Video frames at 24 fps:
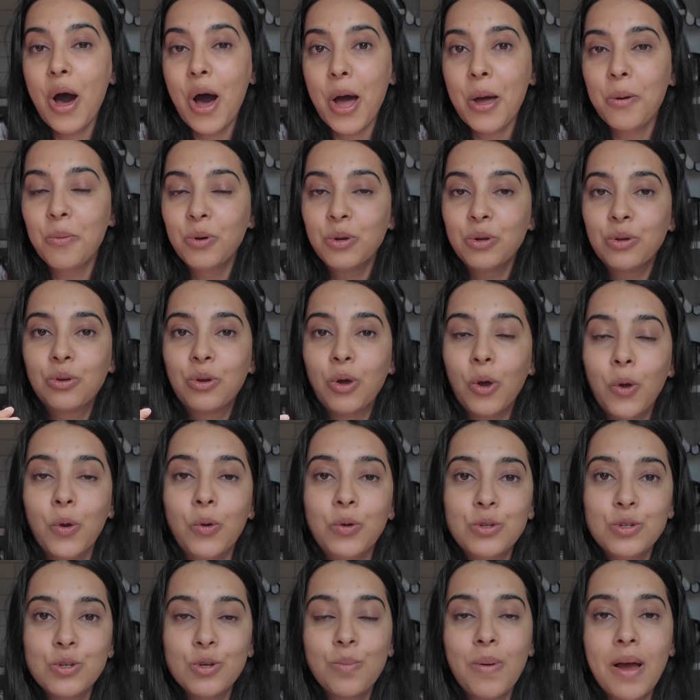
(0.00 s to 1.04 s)
I will go
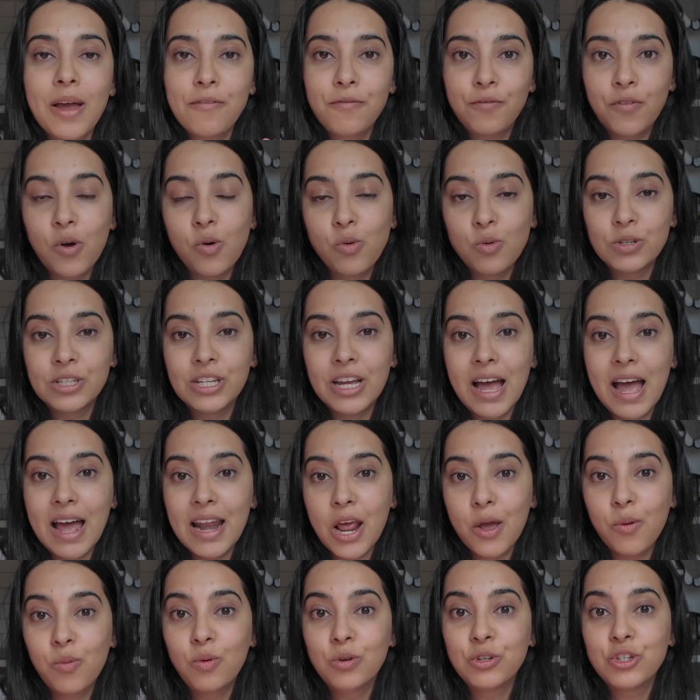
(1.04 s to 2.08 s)
to my folder and
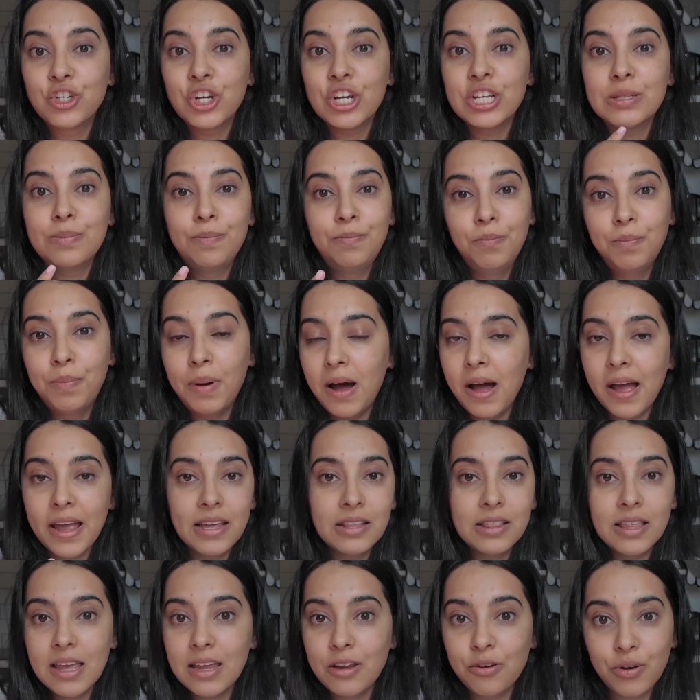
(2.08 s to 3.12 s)
I will just buy
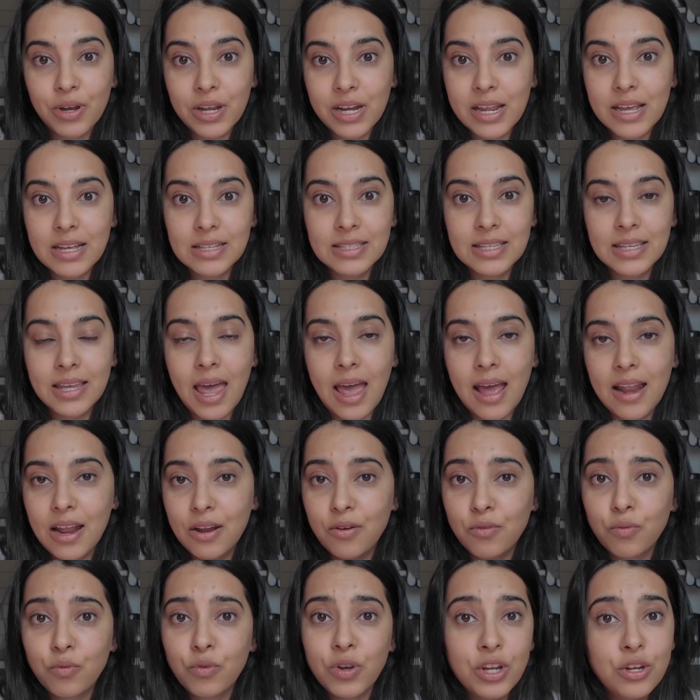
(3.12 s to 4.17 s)
the ingredients again
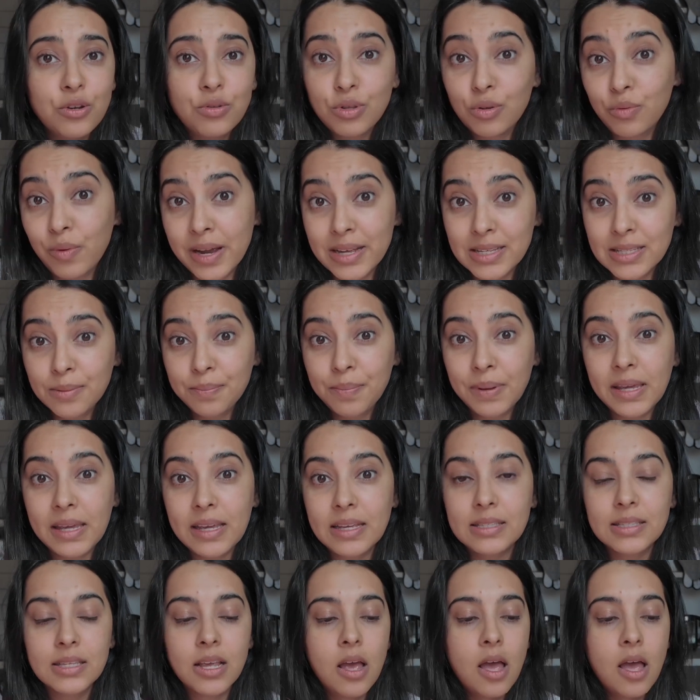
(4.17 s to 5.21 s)
and redo the recipes.